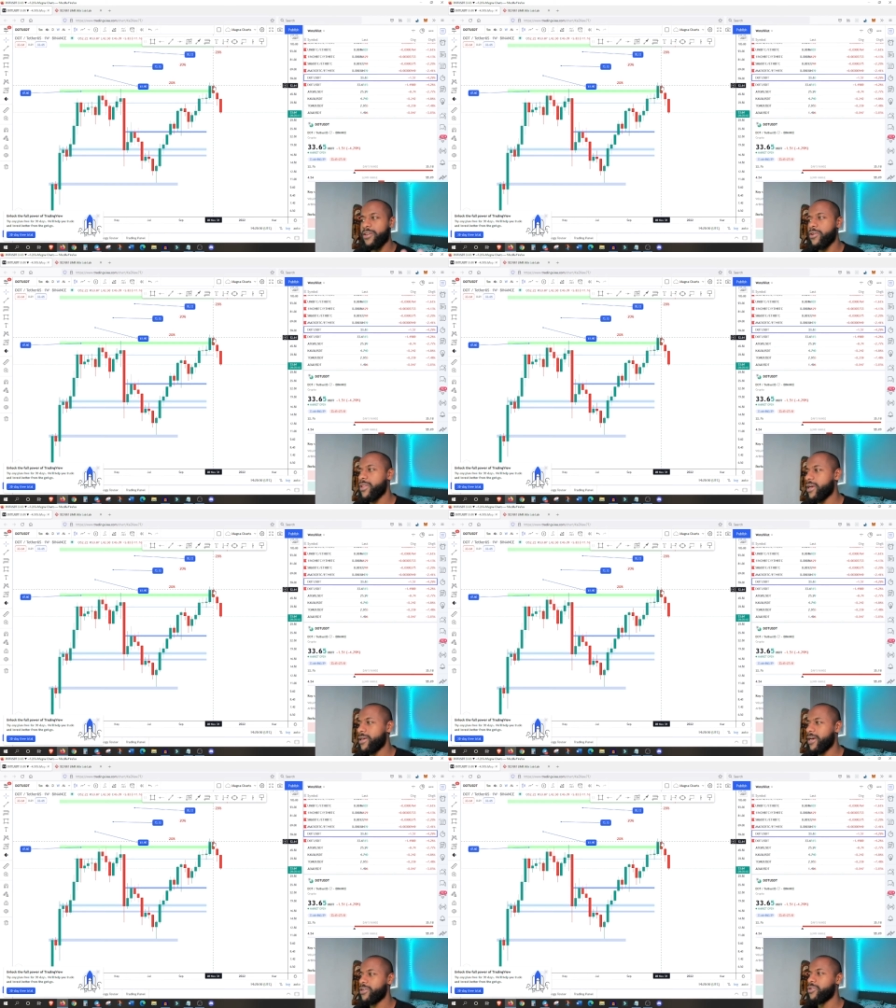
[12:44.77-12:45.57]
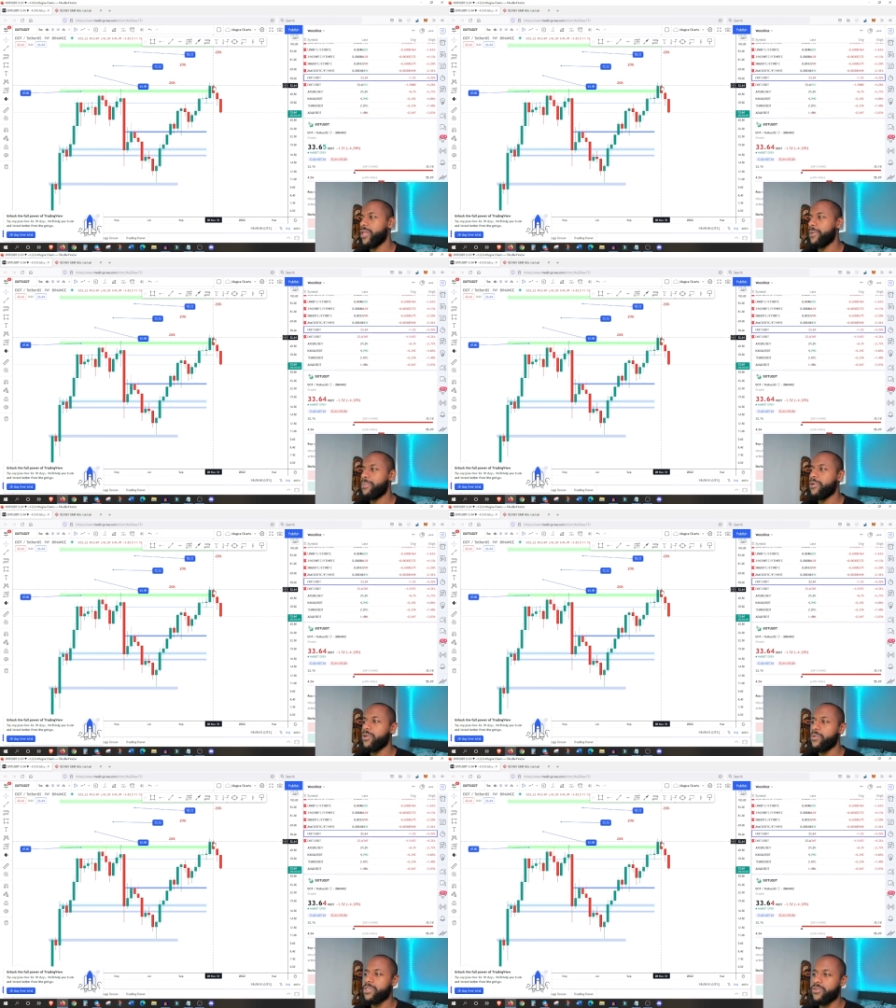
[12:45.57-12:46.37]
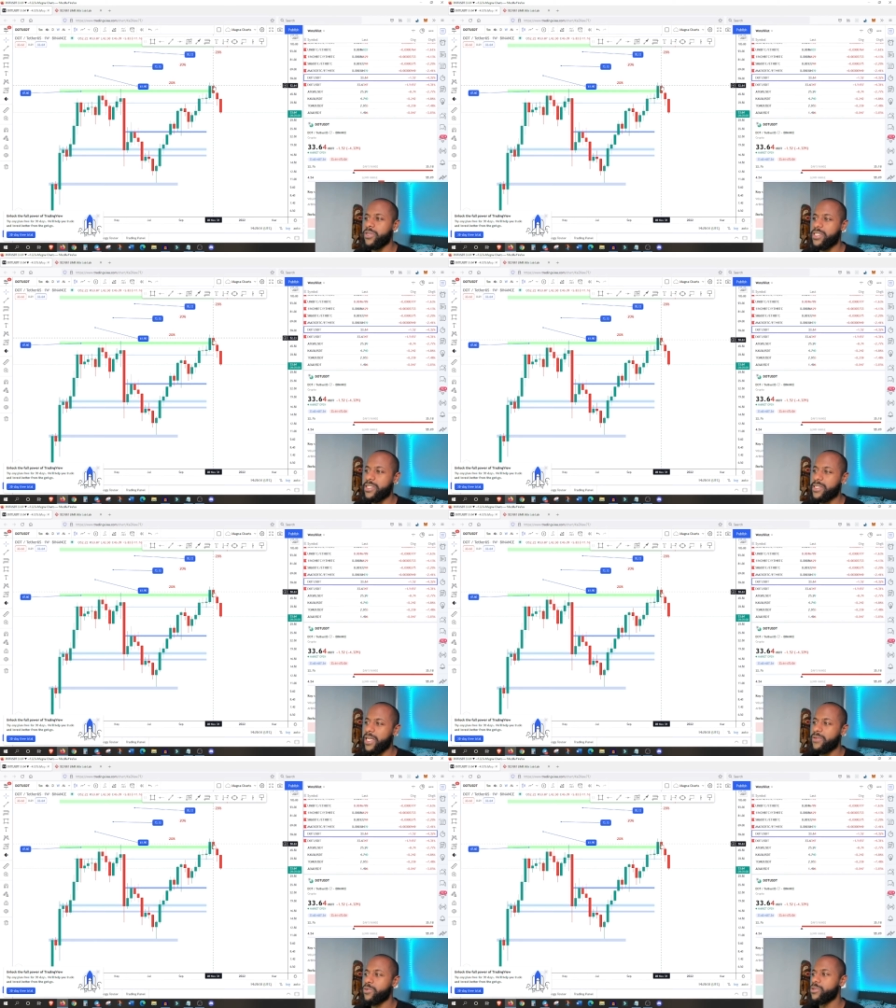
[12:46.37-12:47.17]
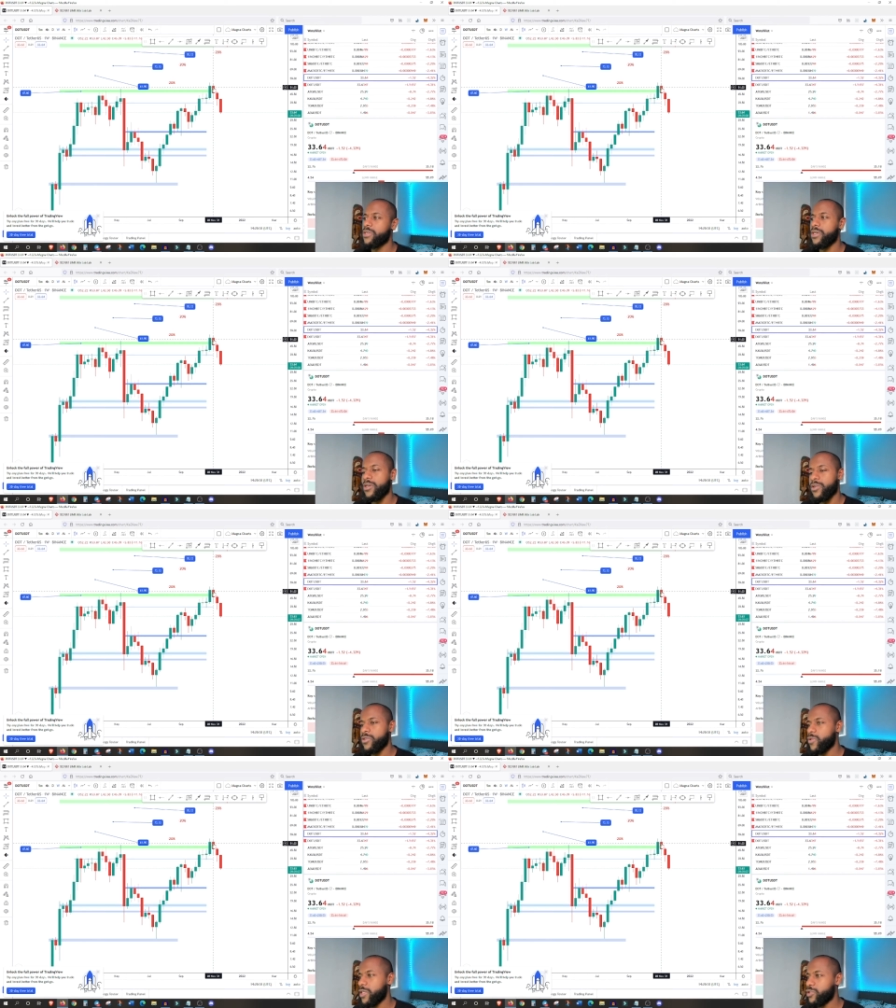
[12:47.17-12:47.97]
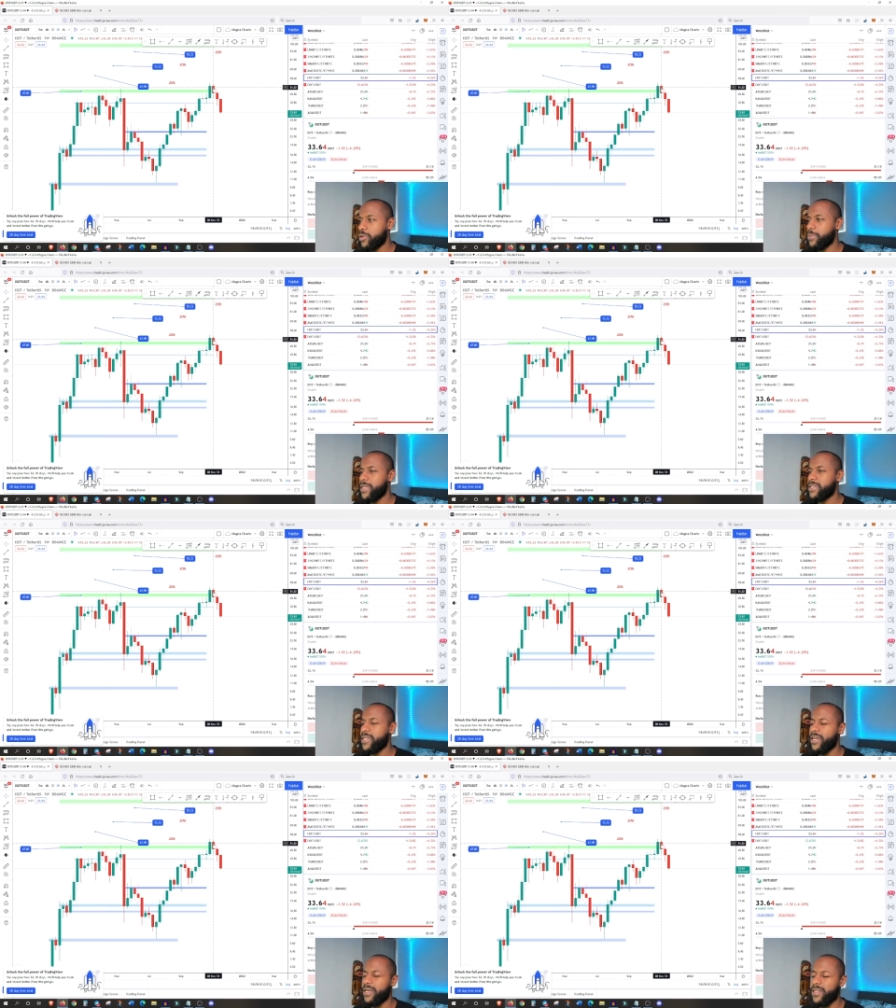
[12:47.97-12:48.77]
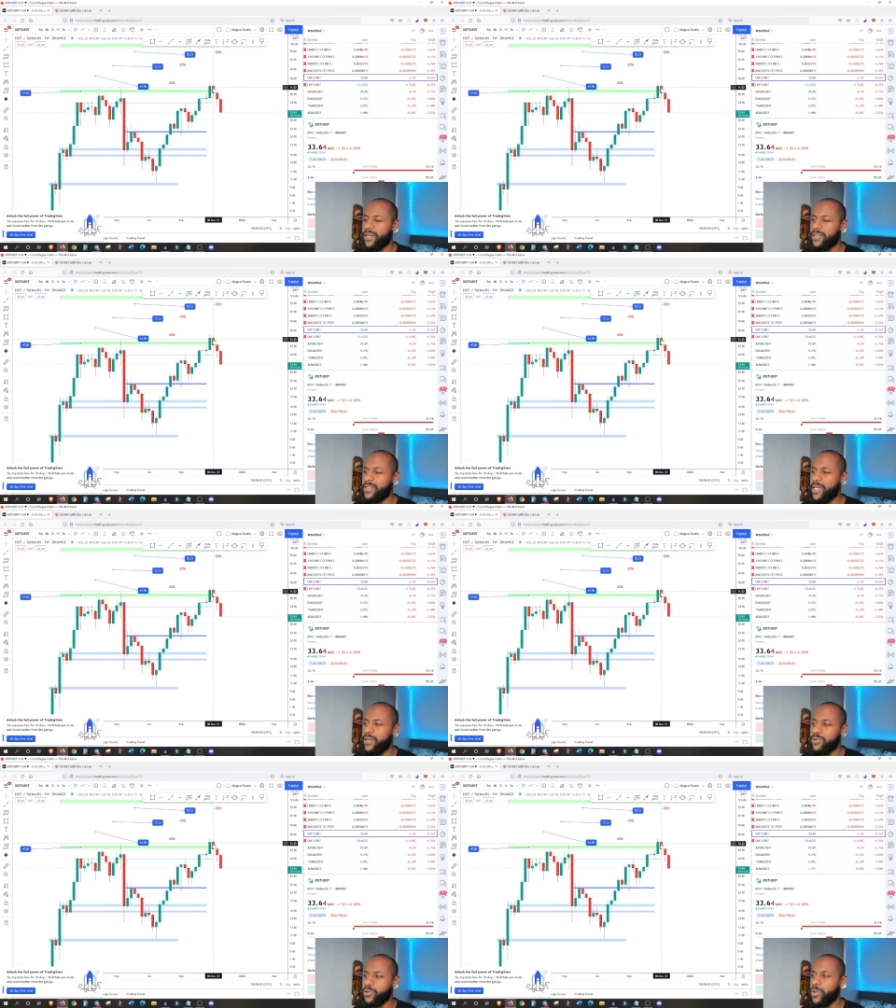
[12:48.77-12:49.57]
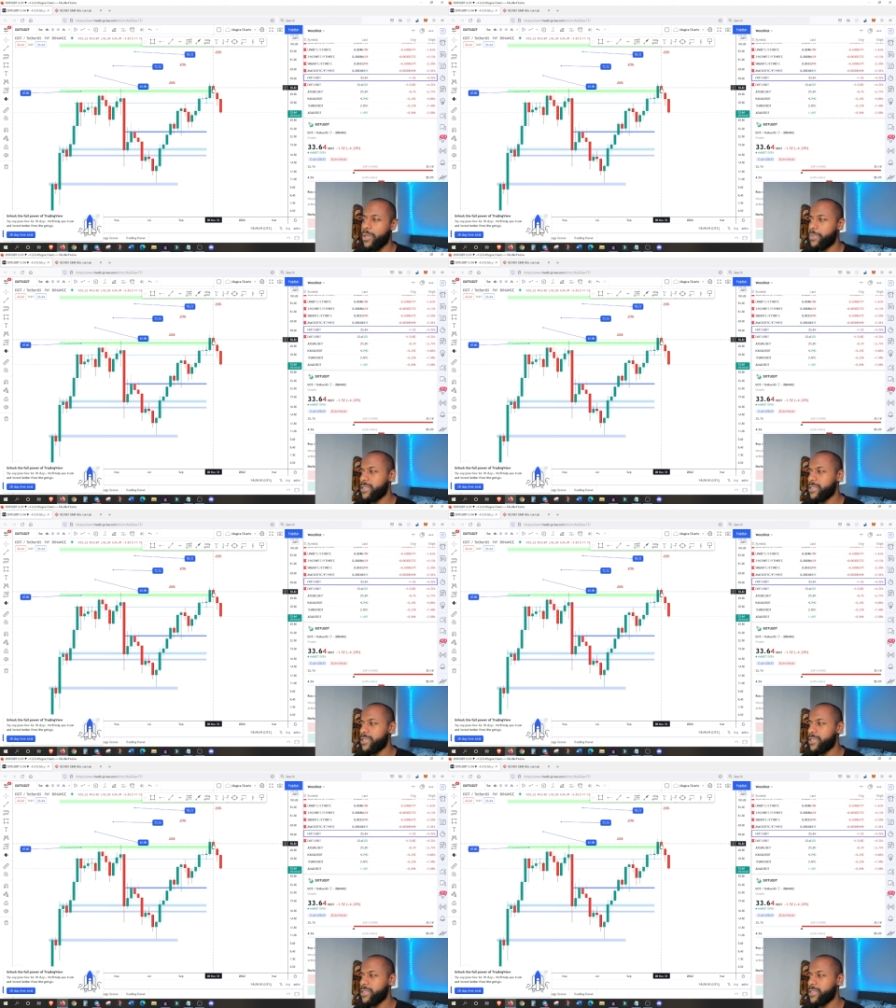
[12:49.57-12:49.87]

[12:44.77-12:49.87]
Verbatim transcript: I knew that Polkadot was going to reach these levels, so I took my 10. I think at 10 or